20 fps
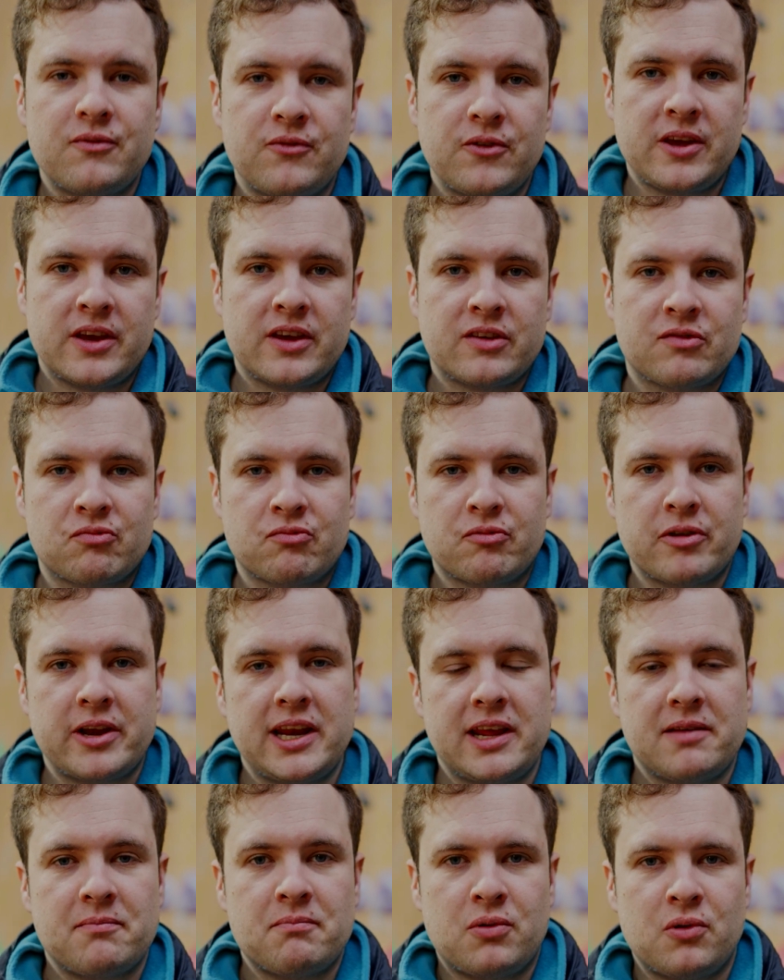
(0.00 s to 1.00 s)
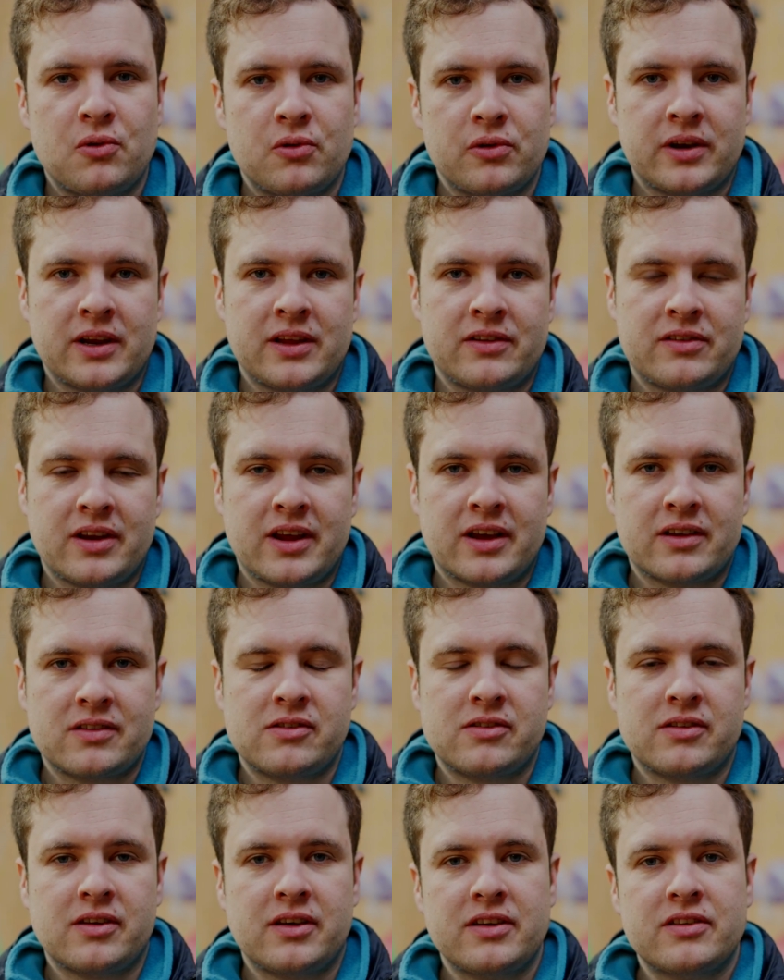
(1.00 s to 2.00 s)
feet is really important as an
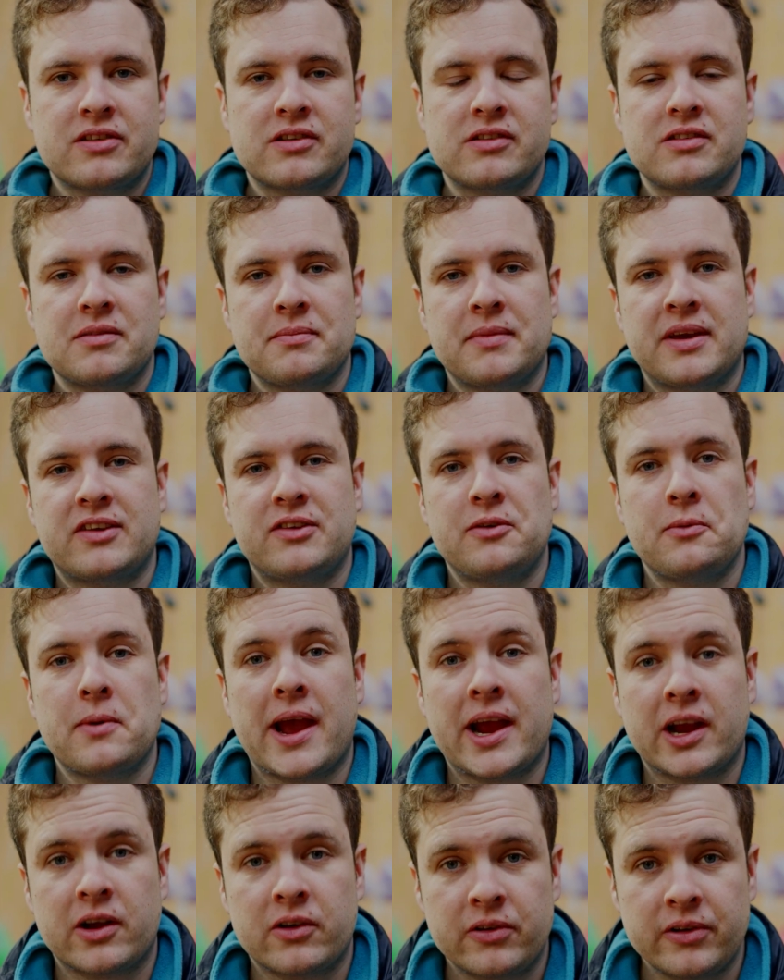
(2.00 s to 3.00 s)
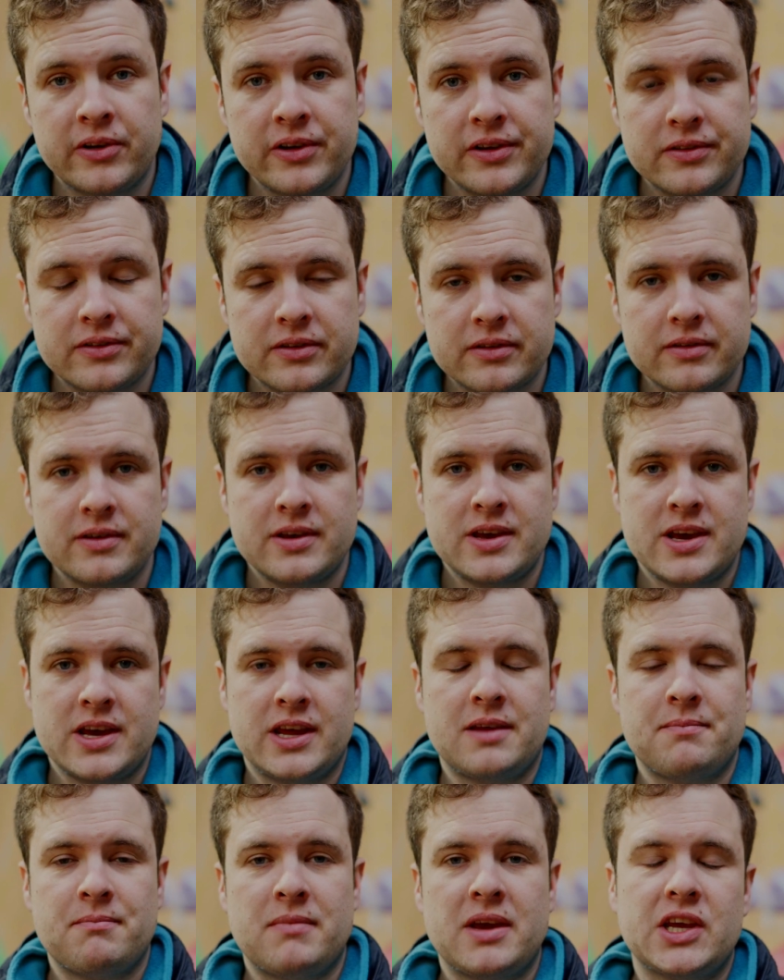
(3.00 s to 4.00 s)
exercise because it makes you accurate
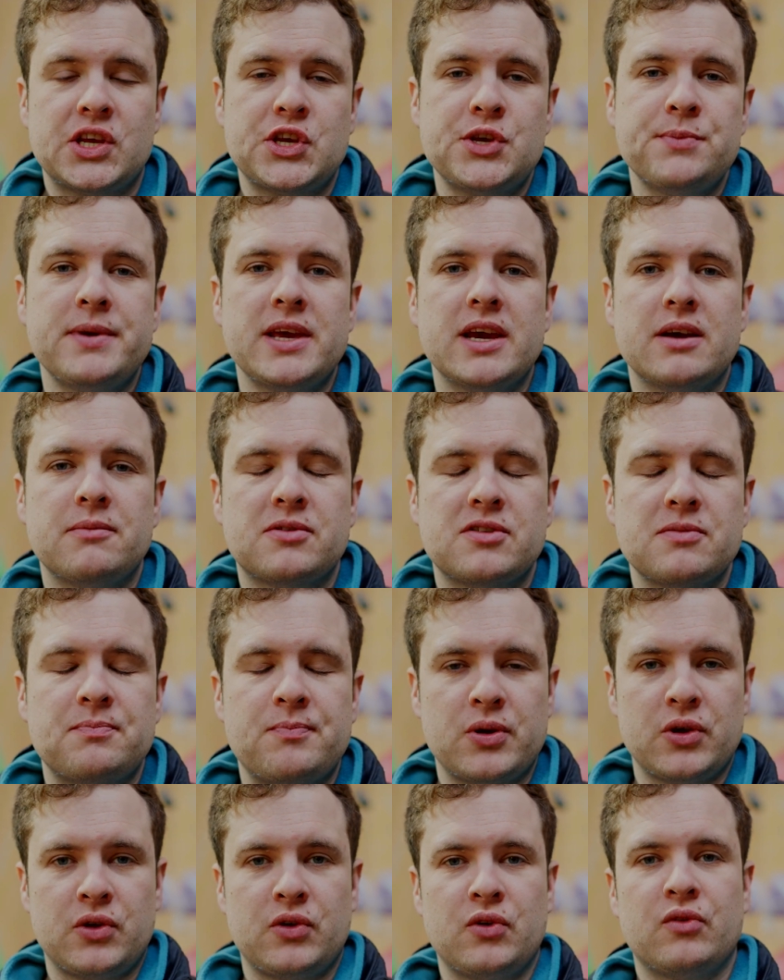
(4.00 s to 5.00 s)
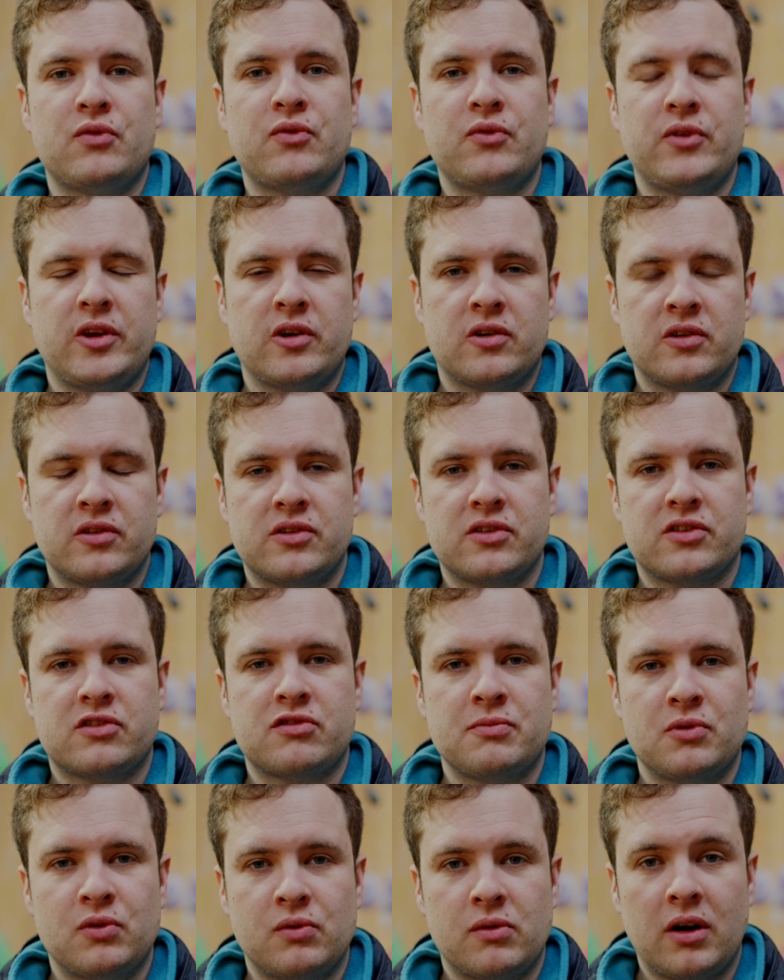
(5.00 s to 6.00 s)
and it makes you be able to put your feet onto
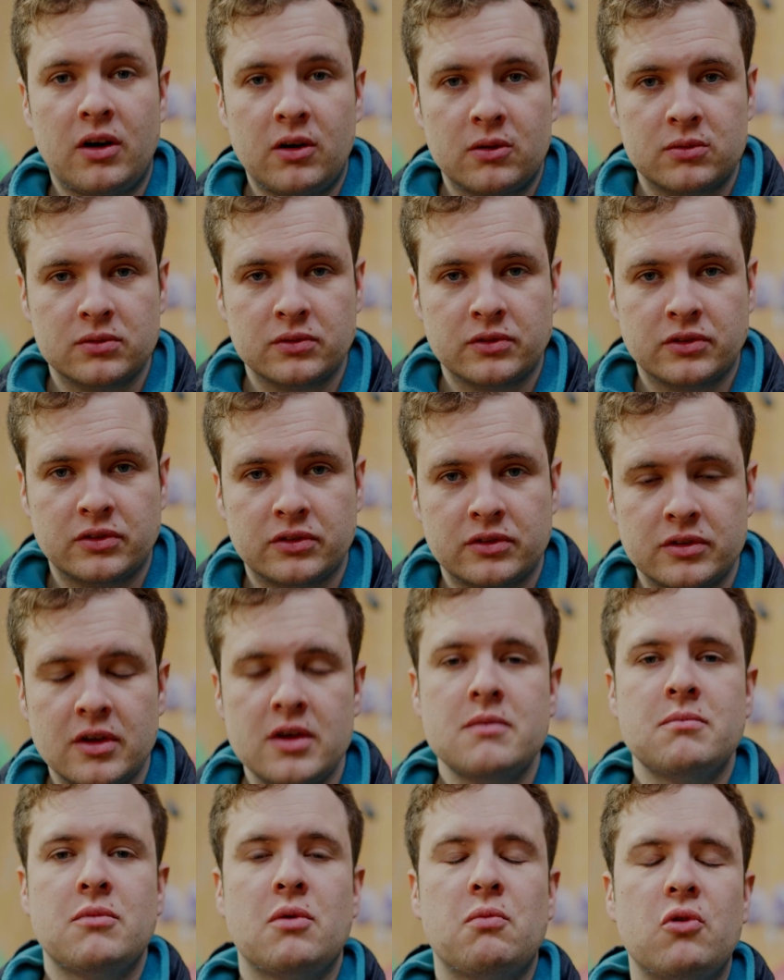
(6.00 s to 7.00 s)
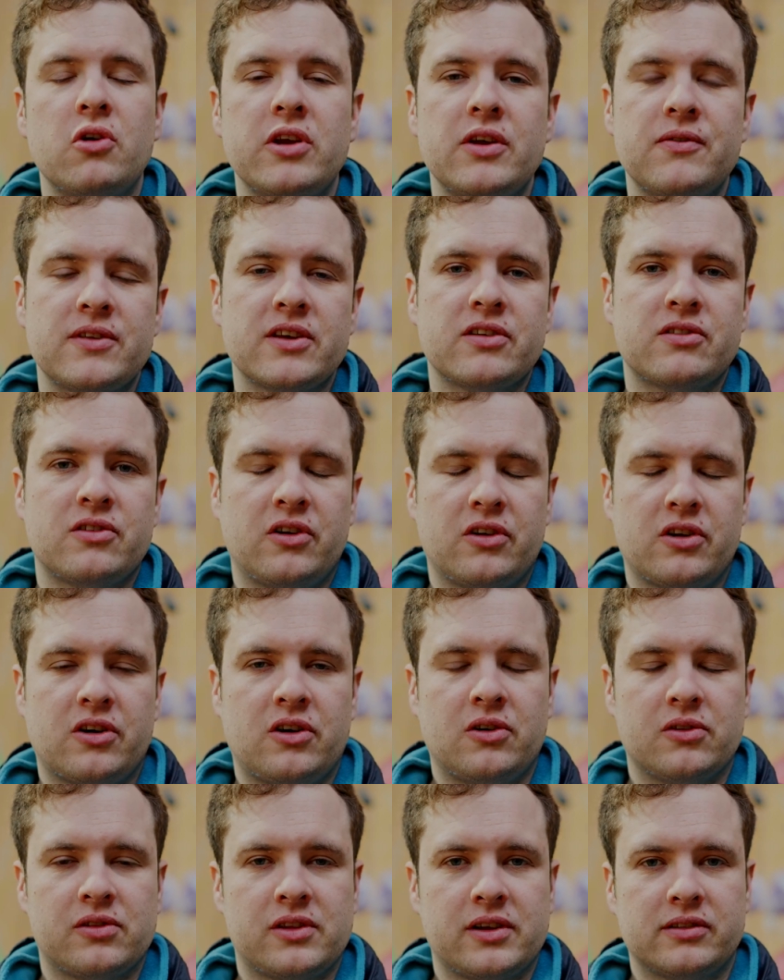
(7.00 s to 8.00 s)
small holds. But what if there's not a
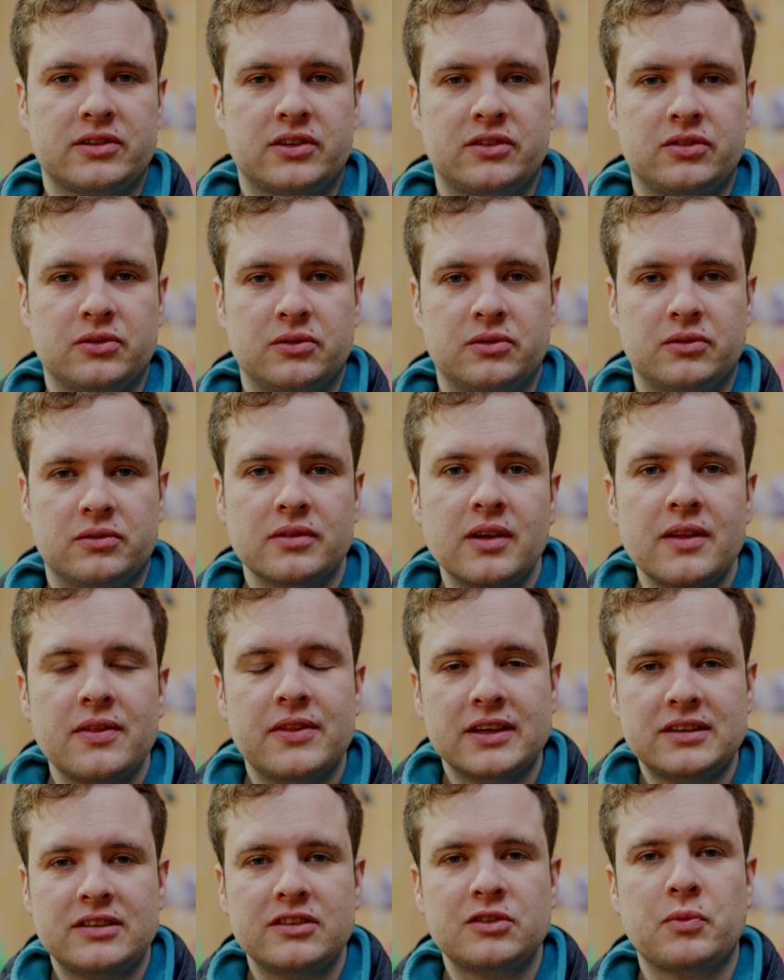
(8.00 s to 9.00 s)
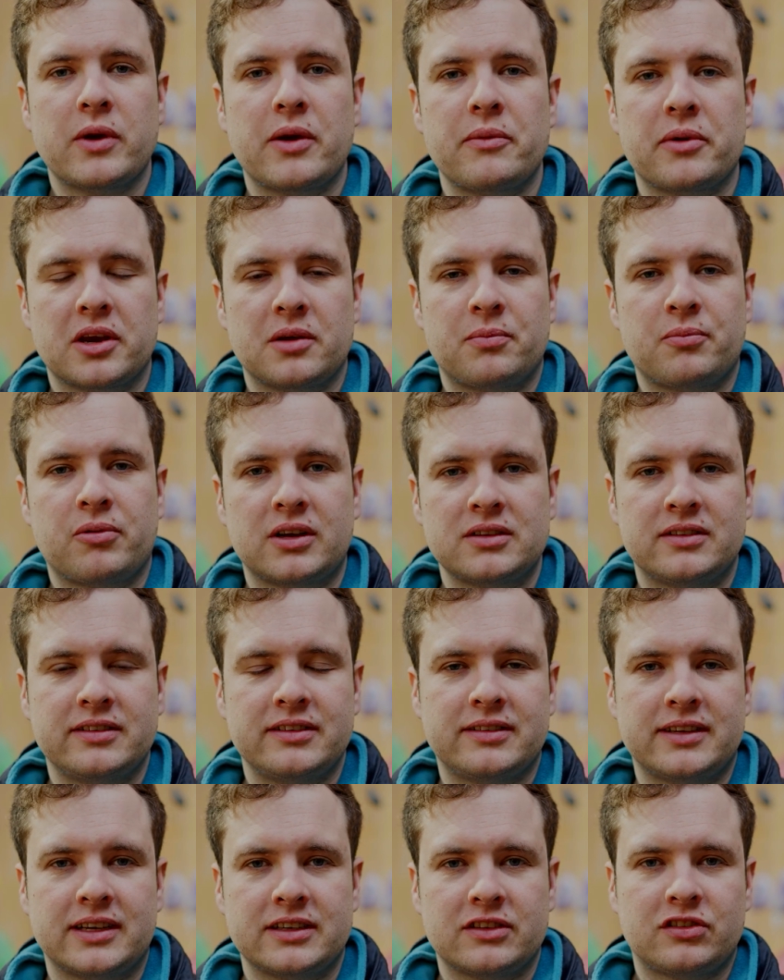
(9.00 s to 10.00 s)
hold there at all? This is where we're going to
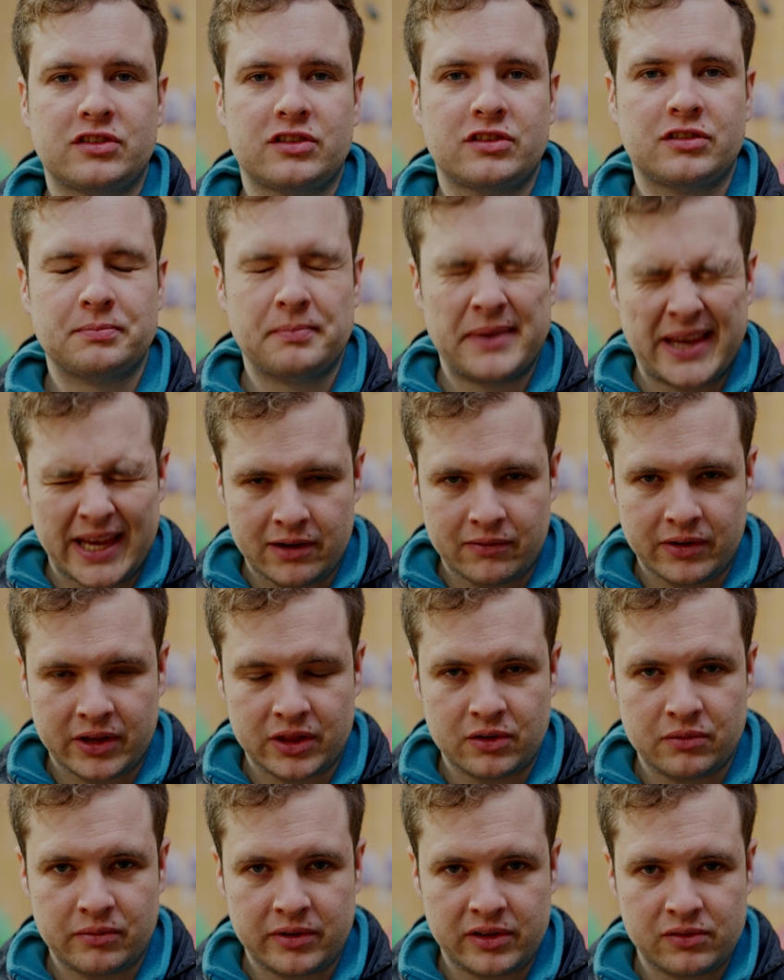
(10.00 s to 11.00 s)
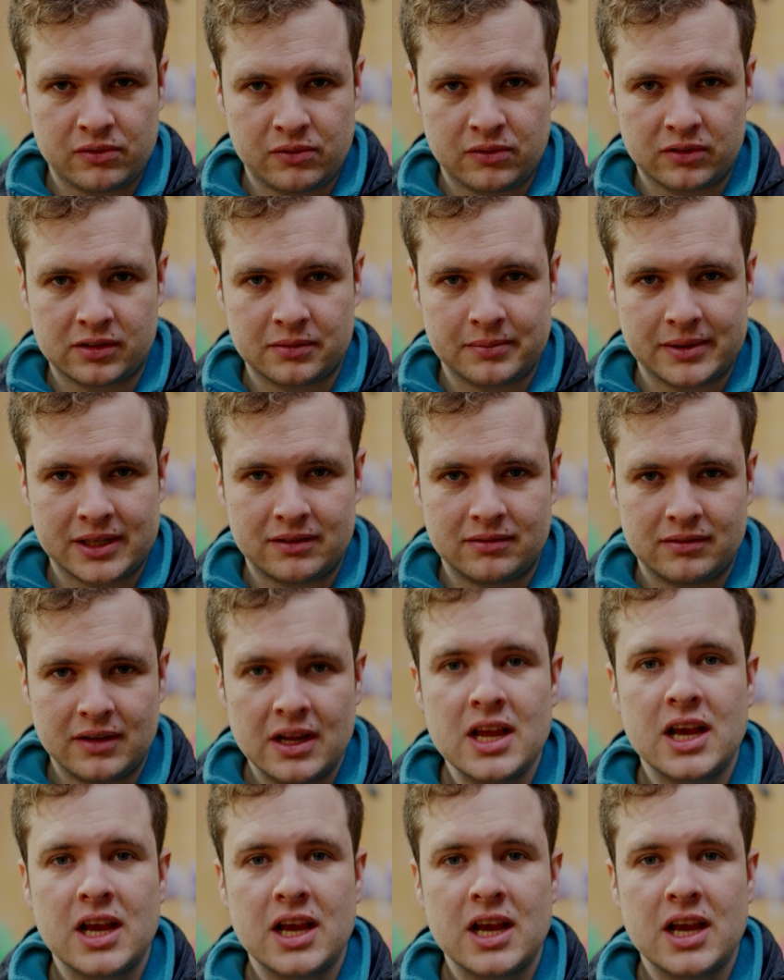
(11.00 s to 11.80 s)
practice that smearing that we talked about.